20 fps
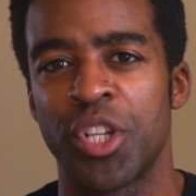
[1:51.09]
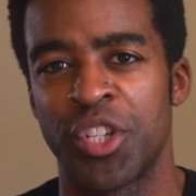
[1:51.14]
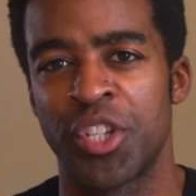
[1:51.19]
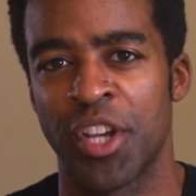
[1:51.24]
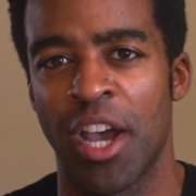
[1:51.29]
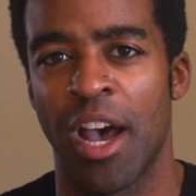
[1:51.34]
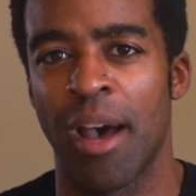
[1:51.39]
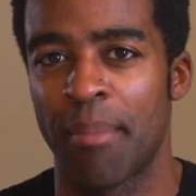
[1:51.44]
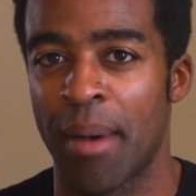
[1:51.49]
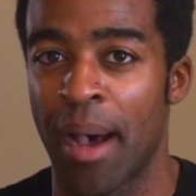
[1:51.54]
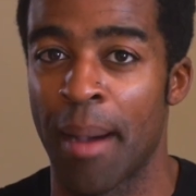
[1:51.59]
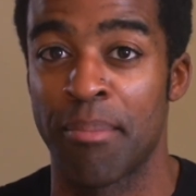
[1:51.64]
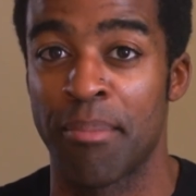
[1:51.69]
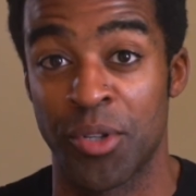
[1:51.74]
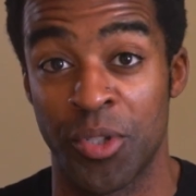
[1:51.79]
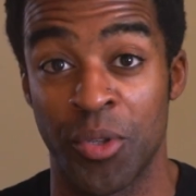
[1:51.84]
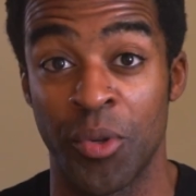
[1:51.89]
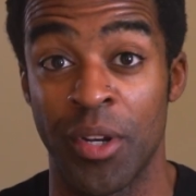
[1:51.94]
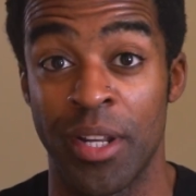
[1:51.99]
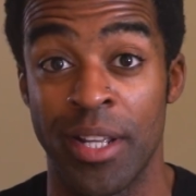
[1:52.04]
job
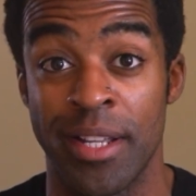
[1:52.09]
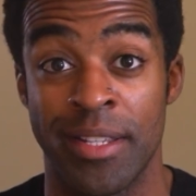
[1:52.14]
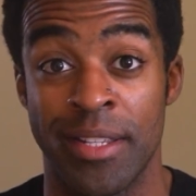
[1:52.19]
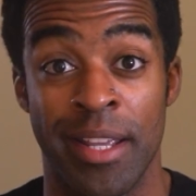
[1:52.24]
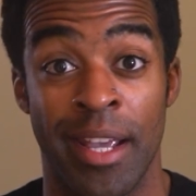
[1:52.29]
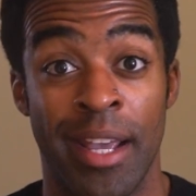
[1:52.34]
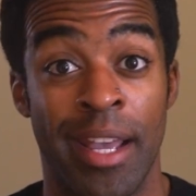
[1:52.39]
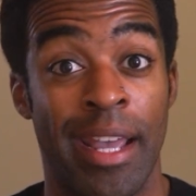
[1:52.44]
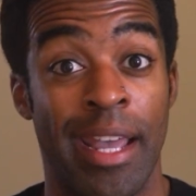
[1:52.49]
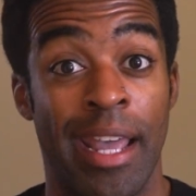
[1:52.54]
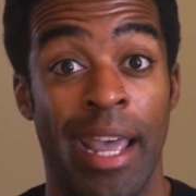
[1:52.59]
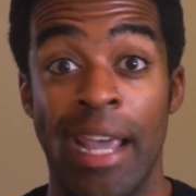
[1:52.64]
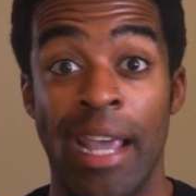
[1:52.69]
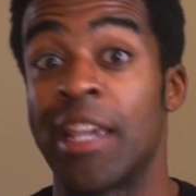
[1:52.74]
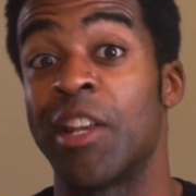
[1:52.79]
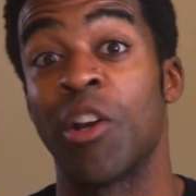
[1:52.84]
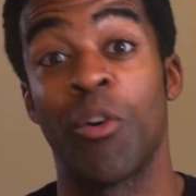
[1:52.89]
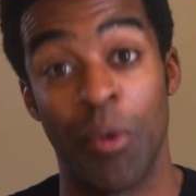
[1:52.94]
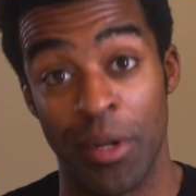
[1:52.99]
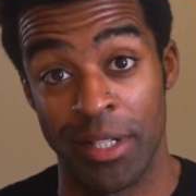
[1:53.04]
opportunities, and
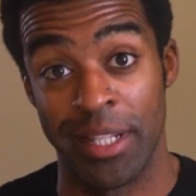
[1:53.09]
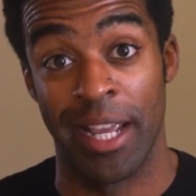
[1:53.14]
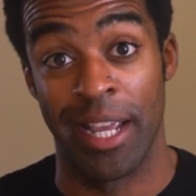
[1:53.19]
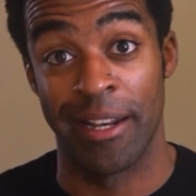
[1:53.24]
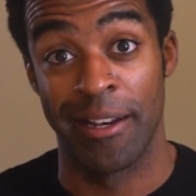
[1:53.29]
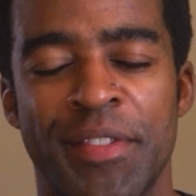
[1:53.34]
you don't want that.